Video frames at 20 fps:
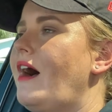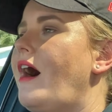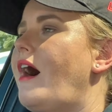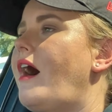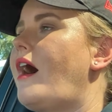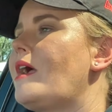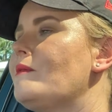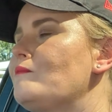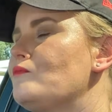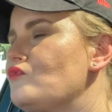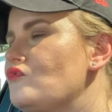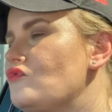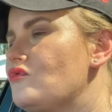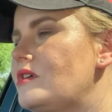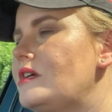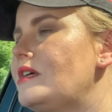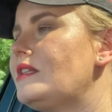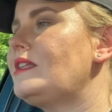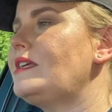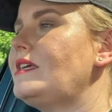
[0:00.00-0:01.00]
I'm
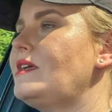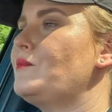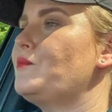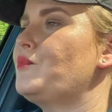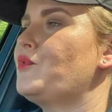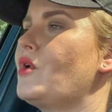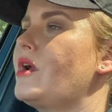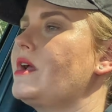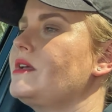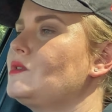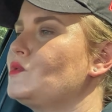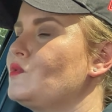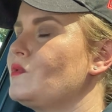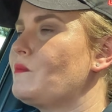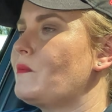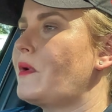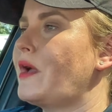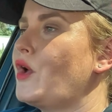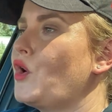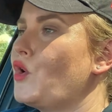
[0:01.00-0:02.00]
really impressed with
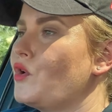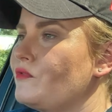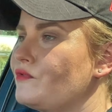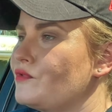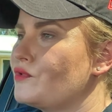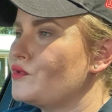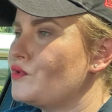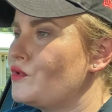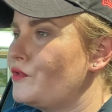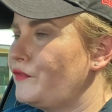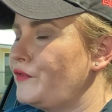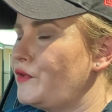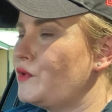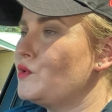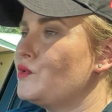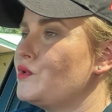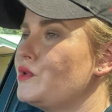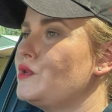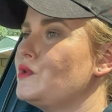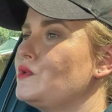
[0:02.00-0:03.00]
my overall
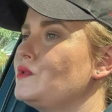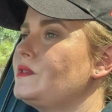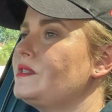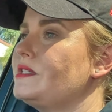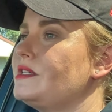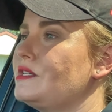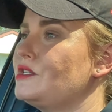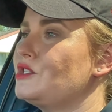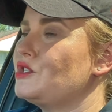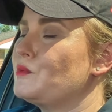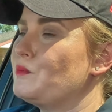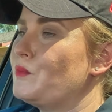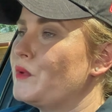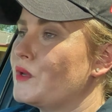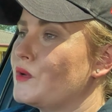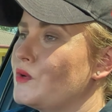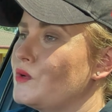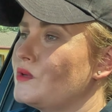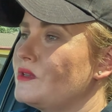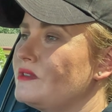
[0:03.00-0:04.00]
fuel usage
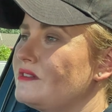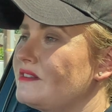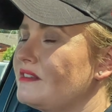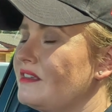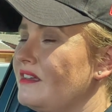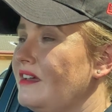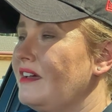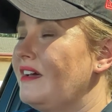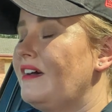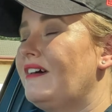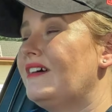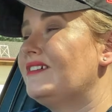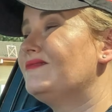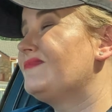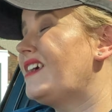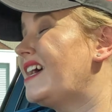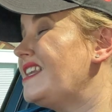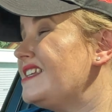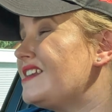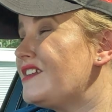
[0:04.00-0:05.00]
because
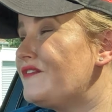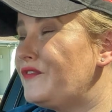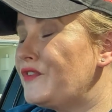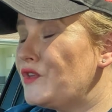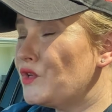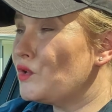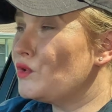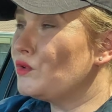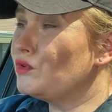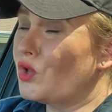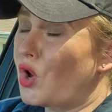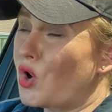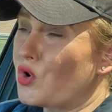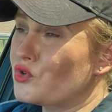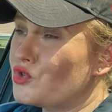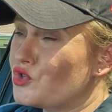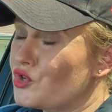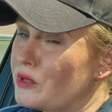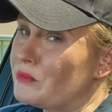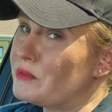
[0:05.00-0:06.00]
I did a few long
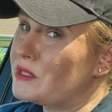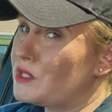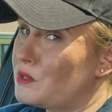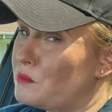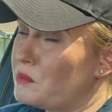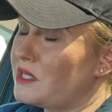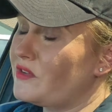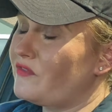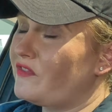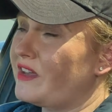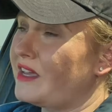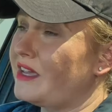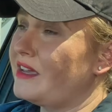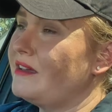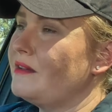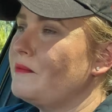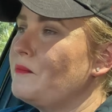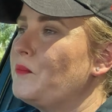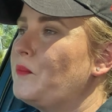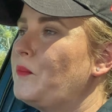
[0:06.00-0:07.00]
trips, to be
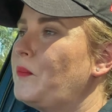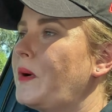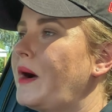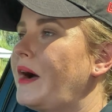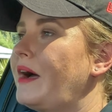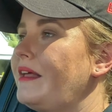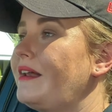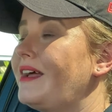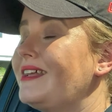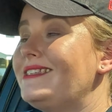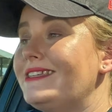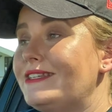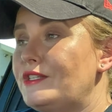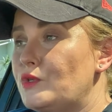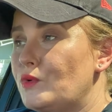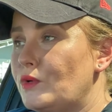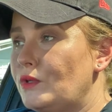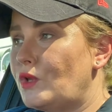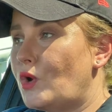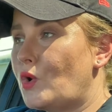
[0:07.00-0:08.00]
fair, but I did
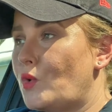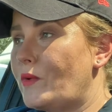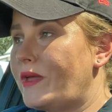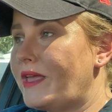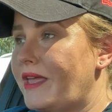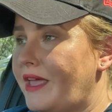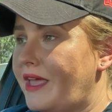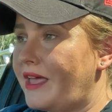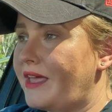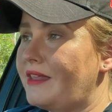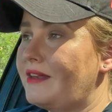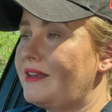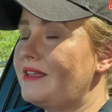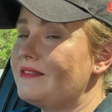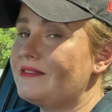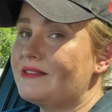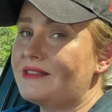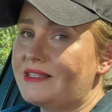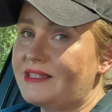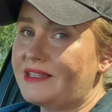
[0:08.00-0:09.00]
do a long weekend in
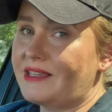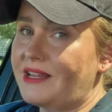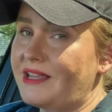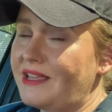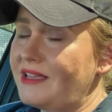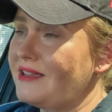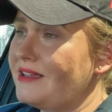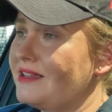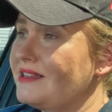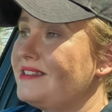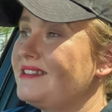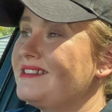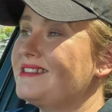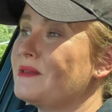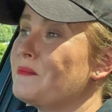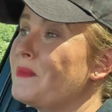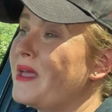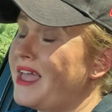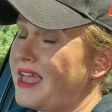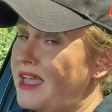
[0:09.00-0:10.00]
the city and did
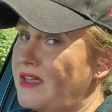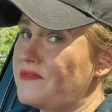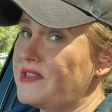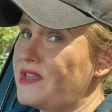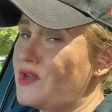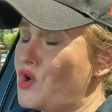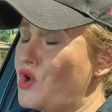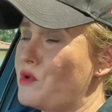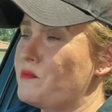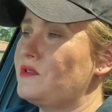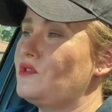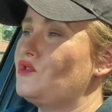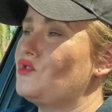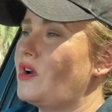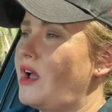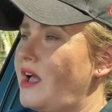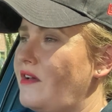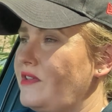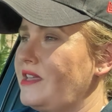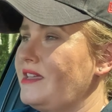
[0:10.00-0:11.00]
some heavy urban
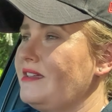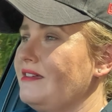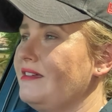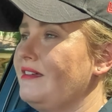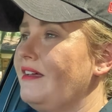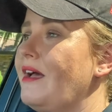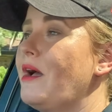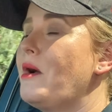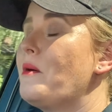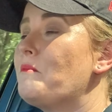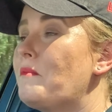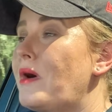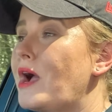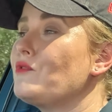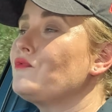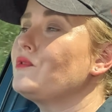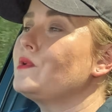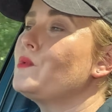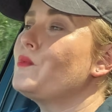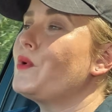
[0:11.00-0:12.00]
driving. My
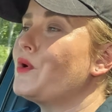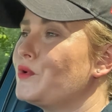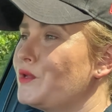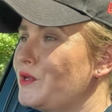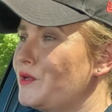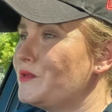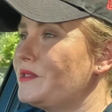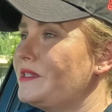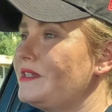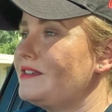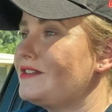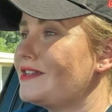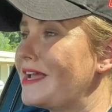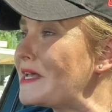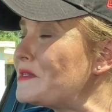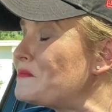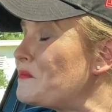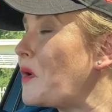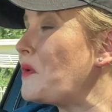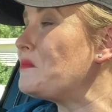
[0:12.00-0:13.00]
real world usage
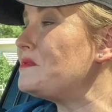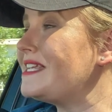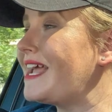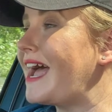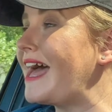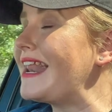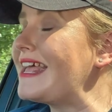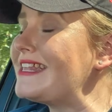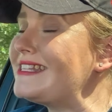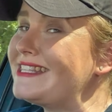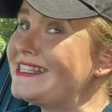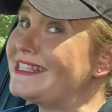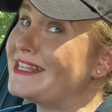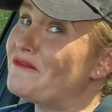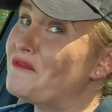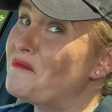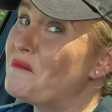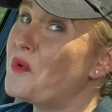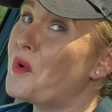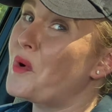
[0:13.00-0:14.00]
has popped out at
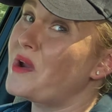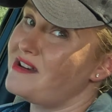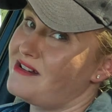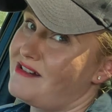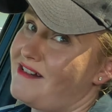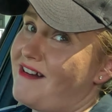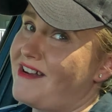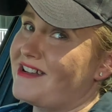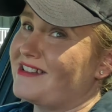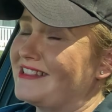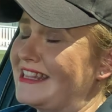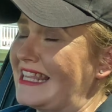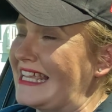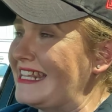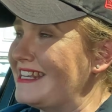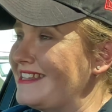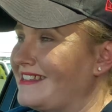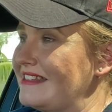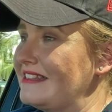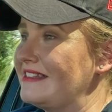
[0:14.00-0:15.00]
7.9
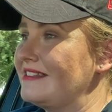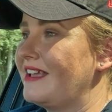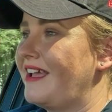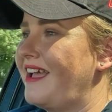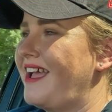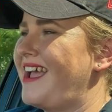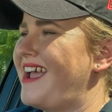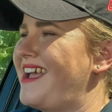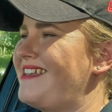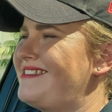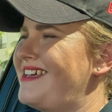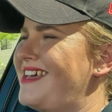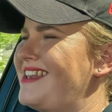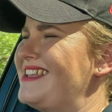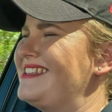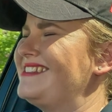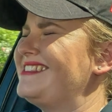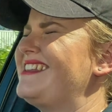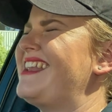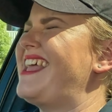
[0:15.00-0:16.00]
litres, and that
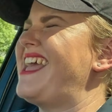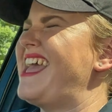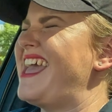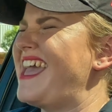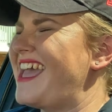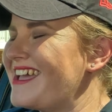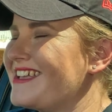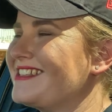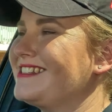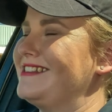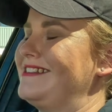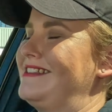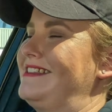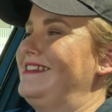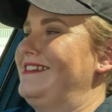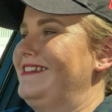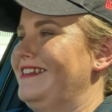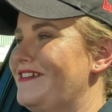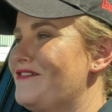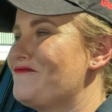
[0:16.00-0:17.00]
is an excellent
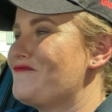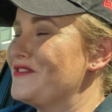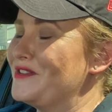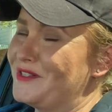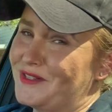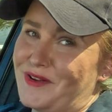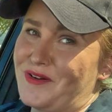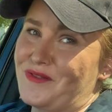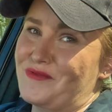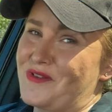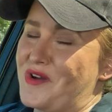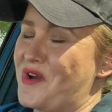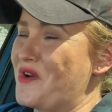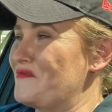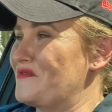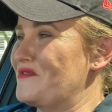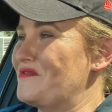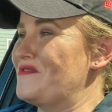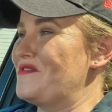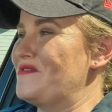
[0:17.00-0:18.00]
result
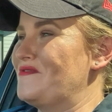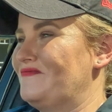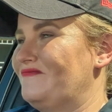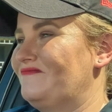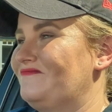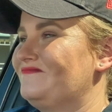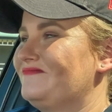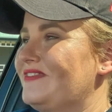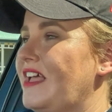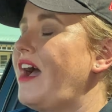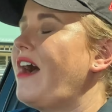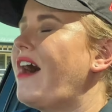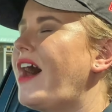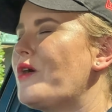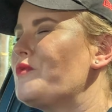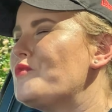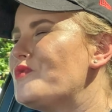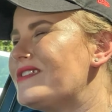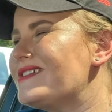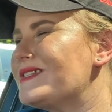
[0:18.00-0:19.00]
overall. I
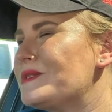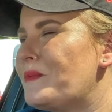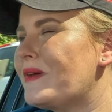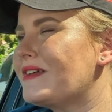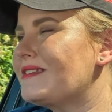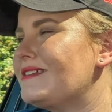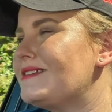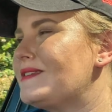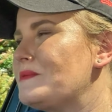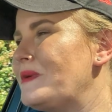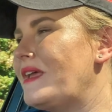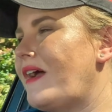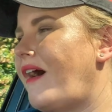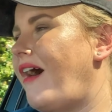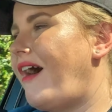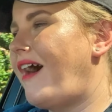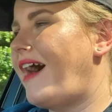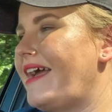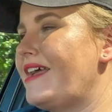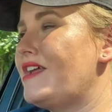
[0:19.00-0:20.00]
would expect it to be
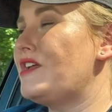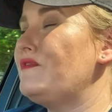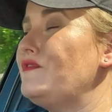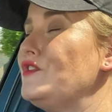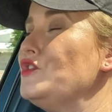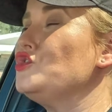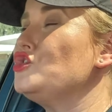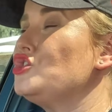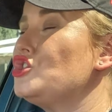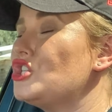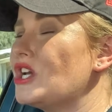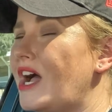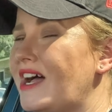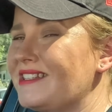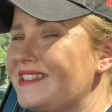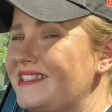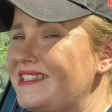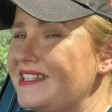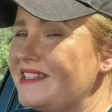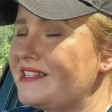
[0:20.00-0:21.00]
higher if you
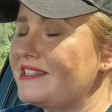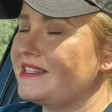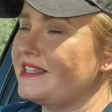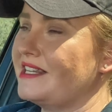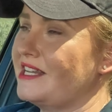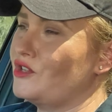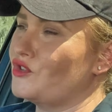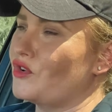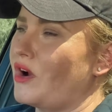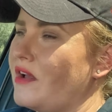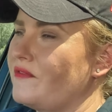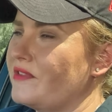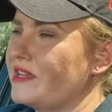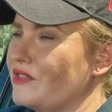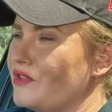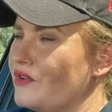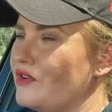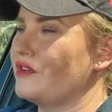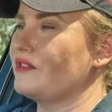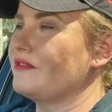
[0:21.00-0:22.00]
just did city driving
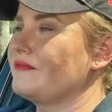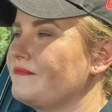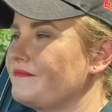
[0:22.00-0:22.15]
though.